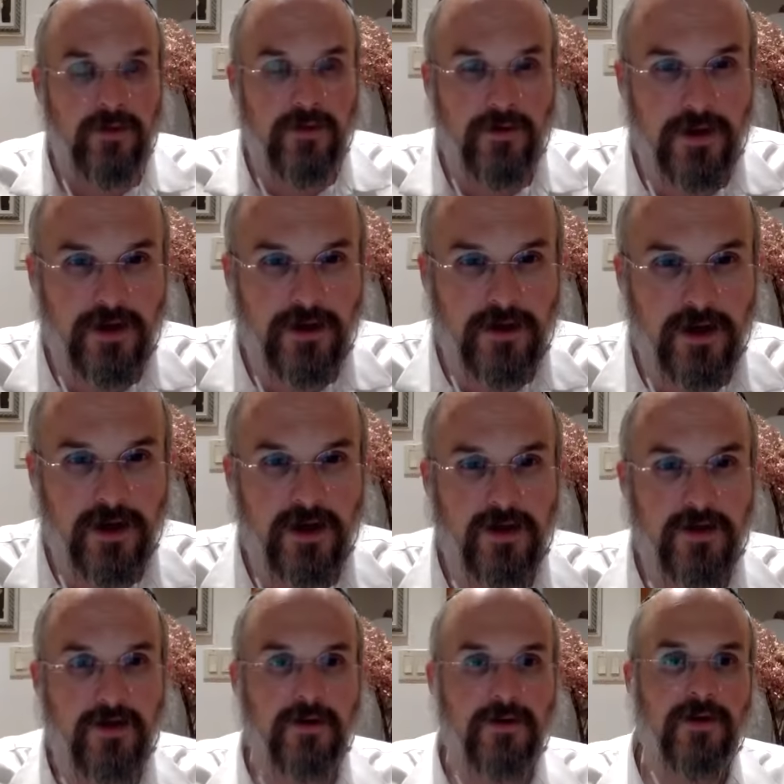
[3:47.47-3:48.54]
the,
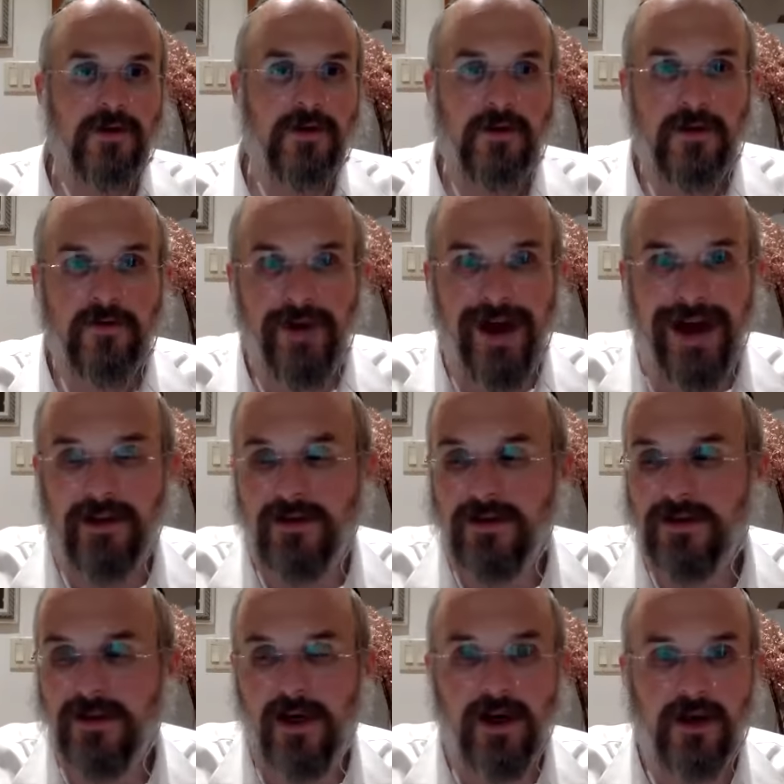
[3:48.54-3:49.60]
uh, the the
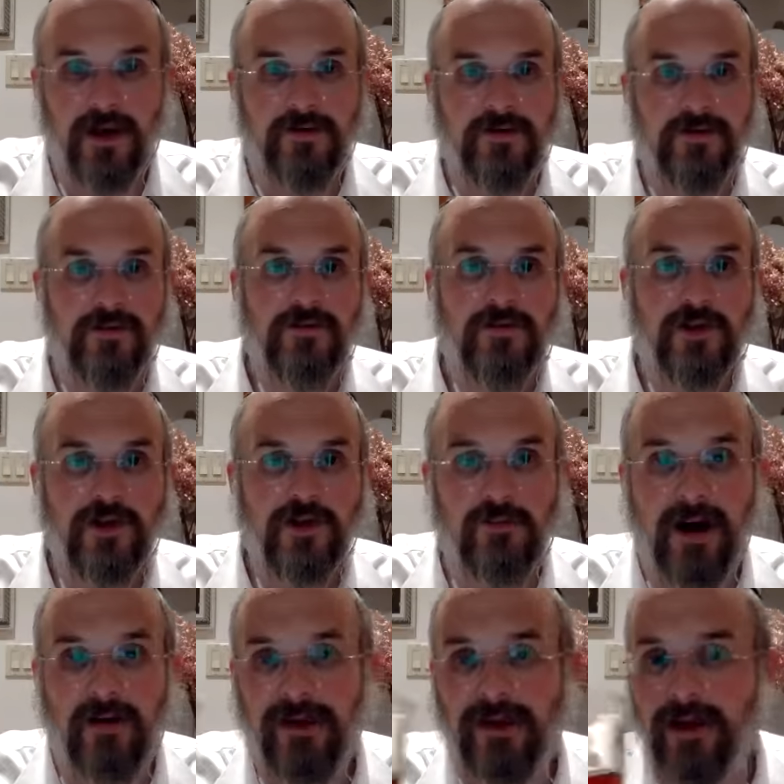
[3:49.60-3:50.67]
palace of Shlem
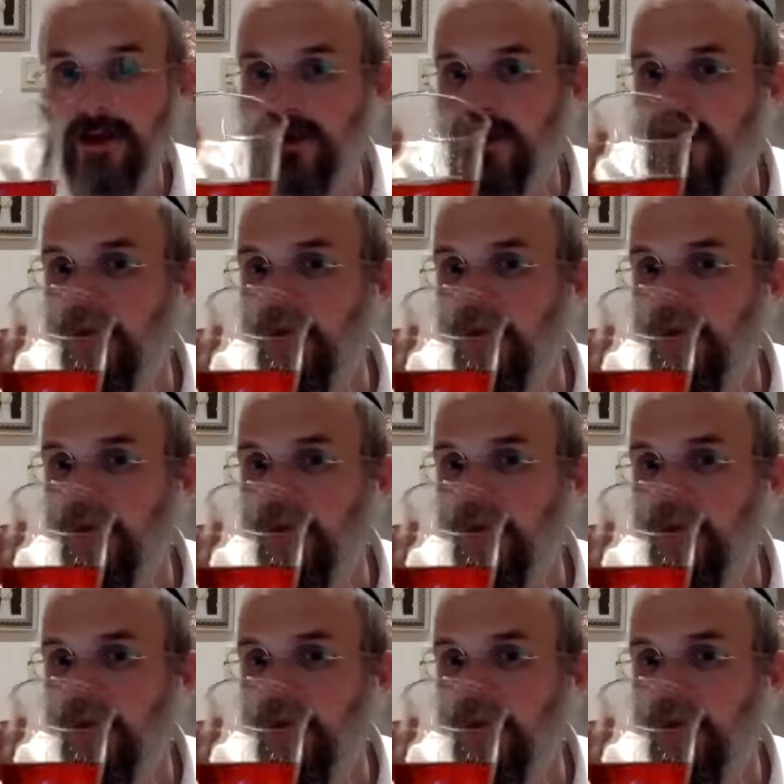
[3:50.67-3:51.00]
HaMelech.